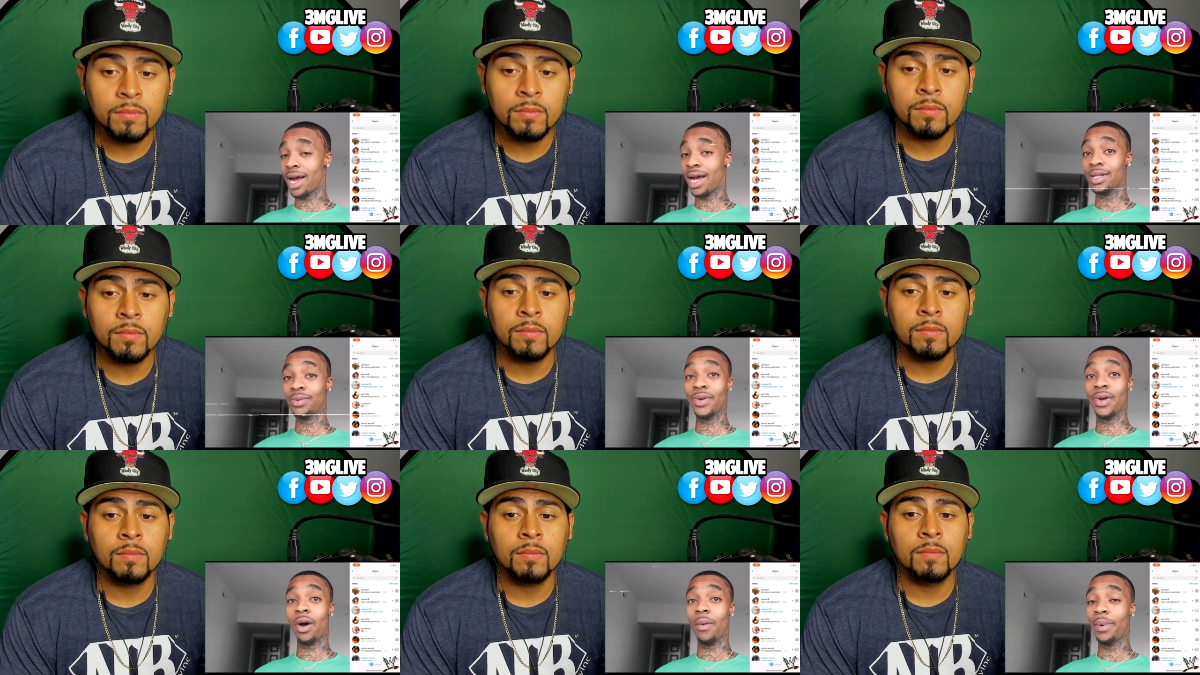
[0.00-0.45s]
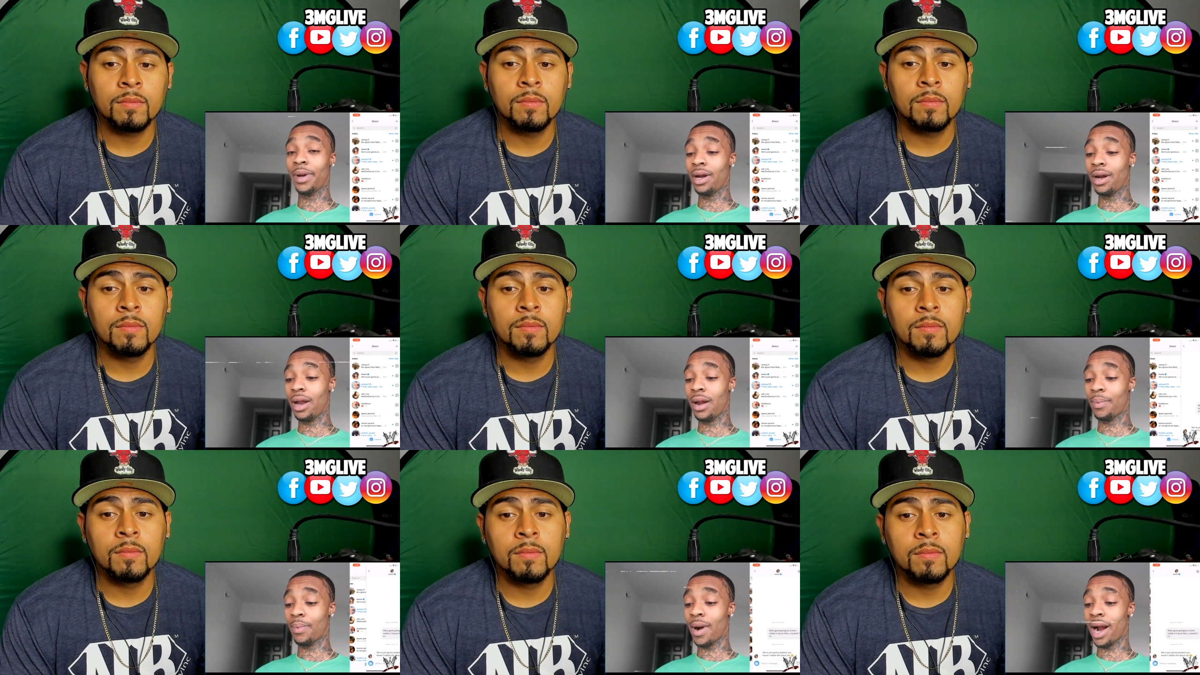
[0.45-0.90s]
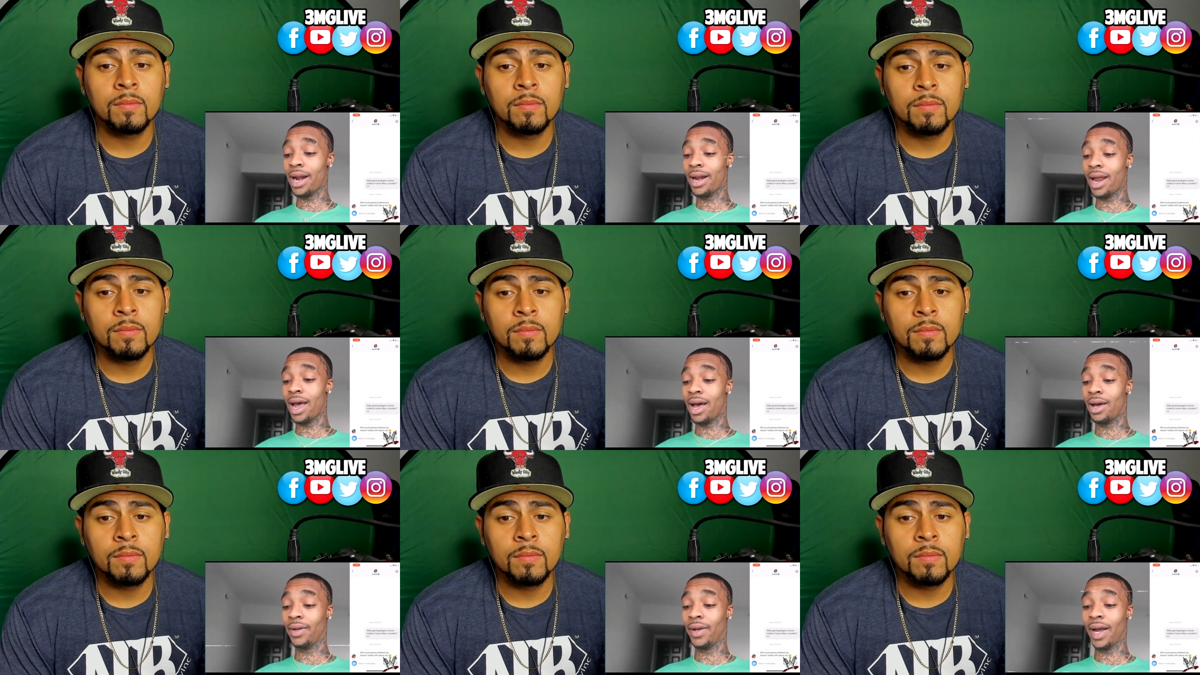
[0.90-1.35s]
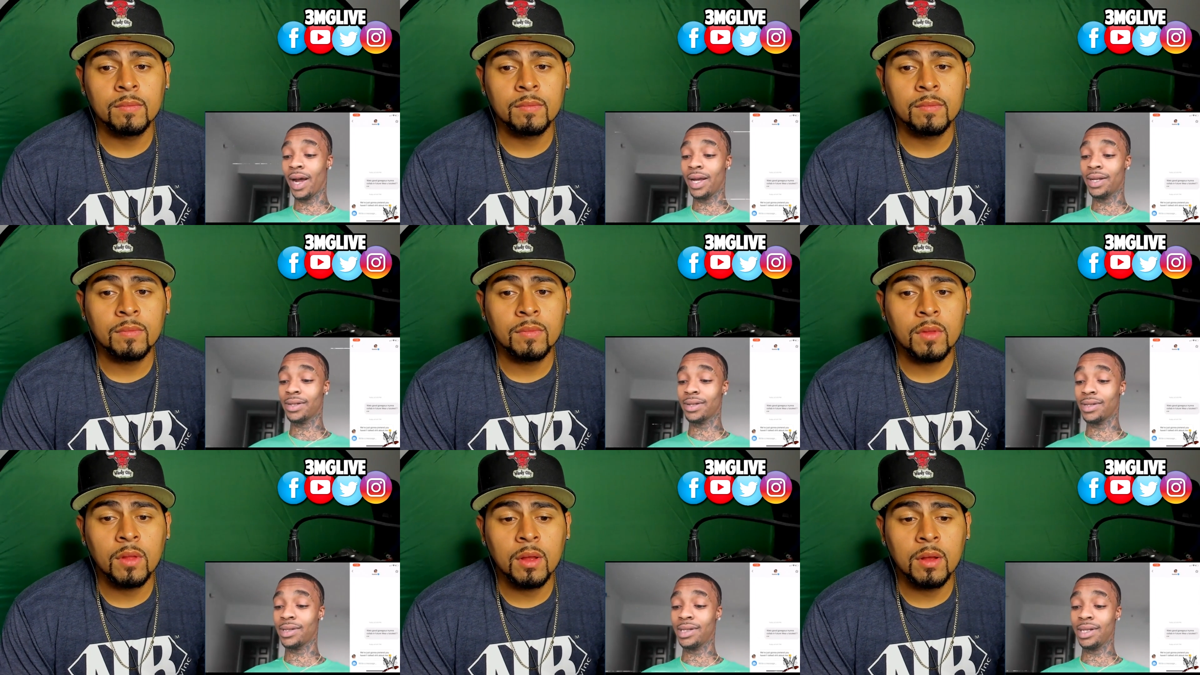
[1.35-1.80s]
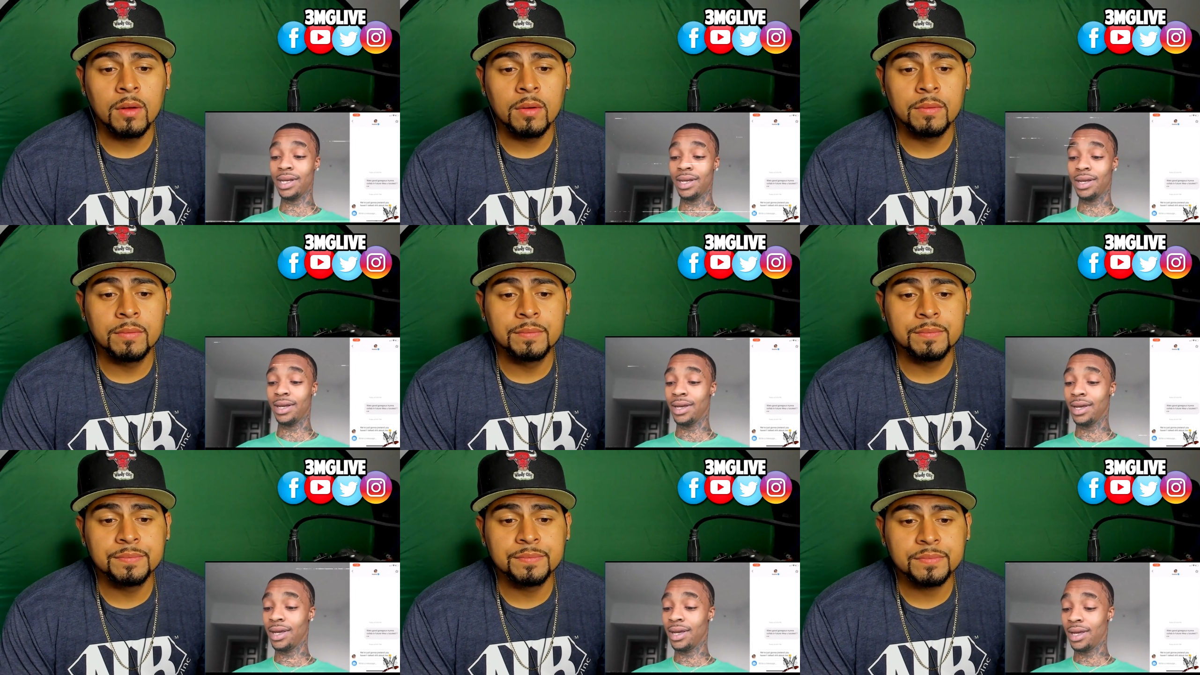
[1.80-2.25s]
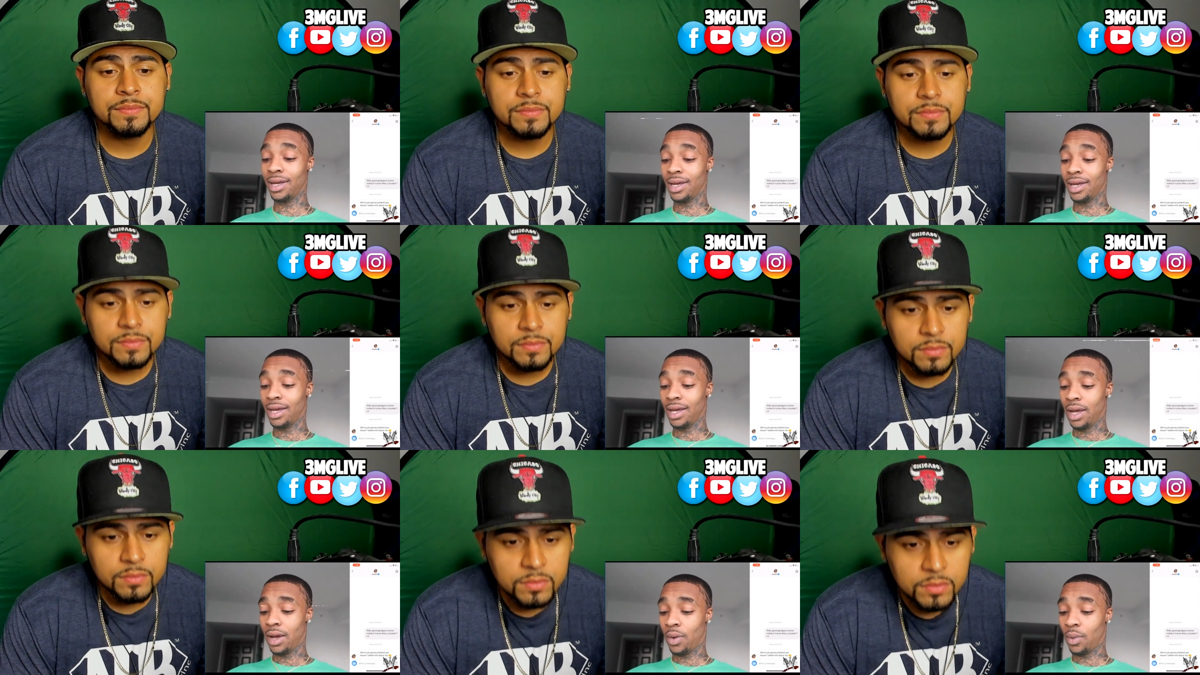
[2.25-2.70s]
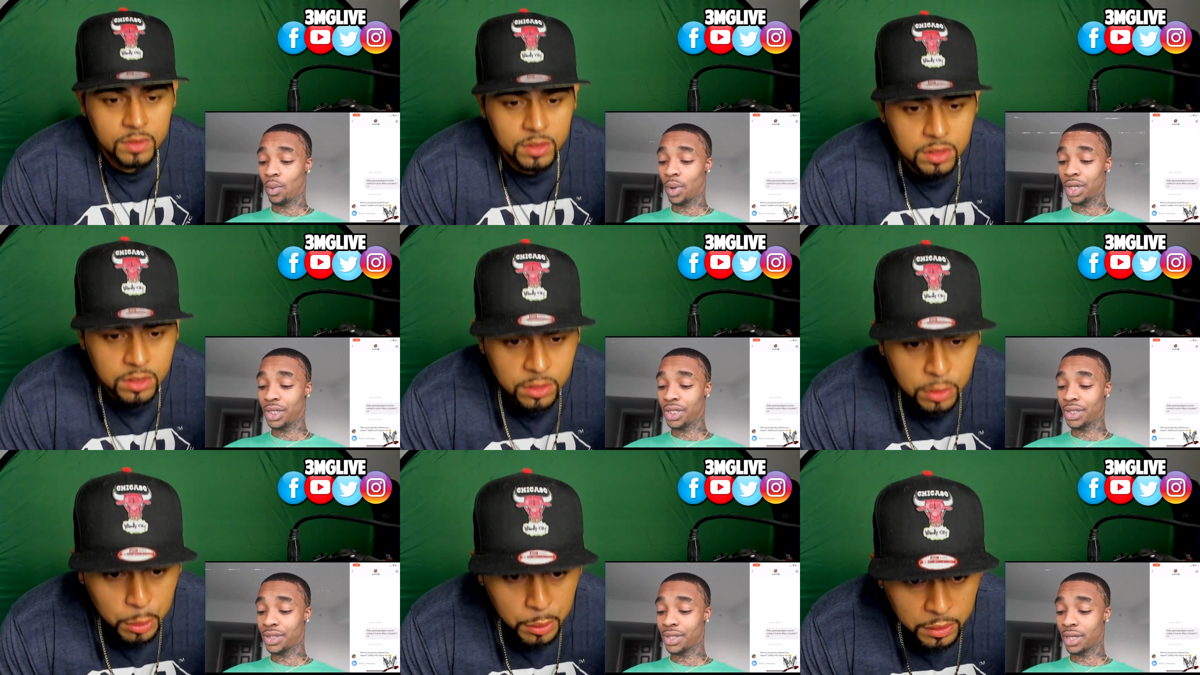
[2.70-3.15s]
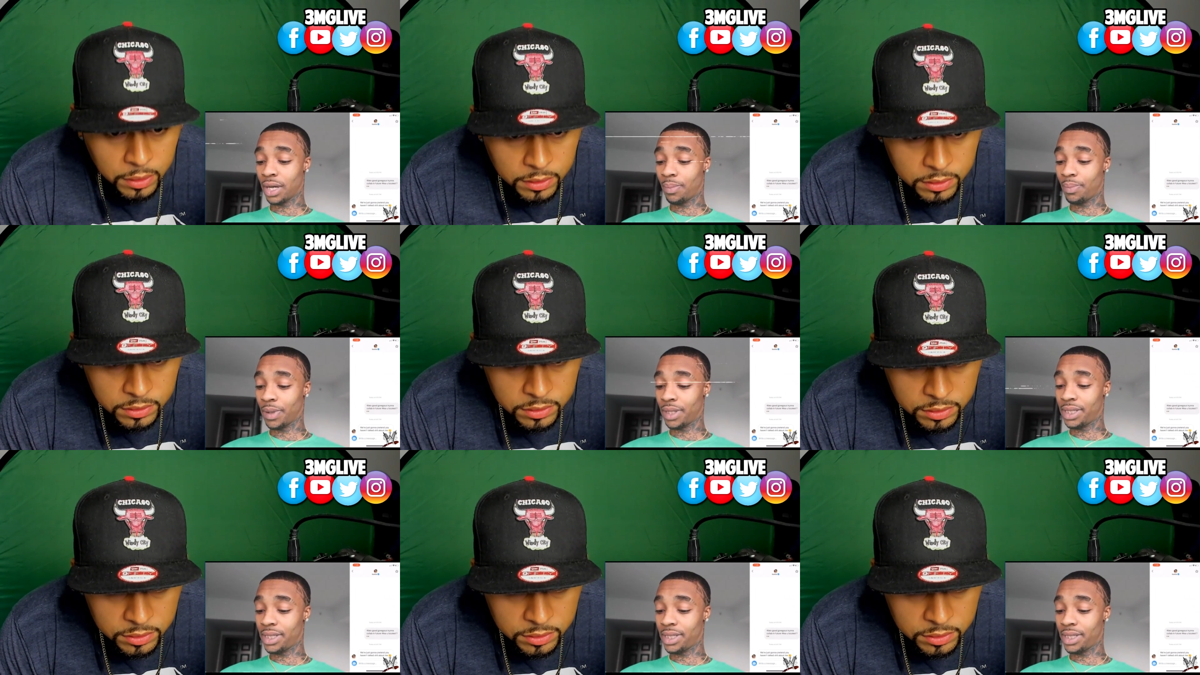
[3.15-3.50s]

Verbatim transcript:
Speaker 1: guys. We opening it up right now. You guys will see. We're just going to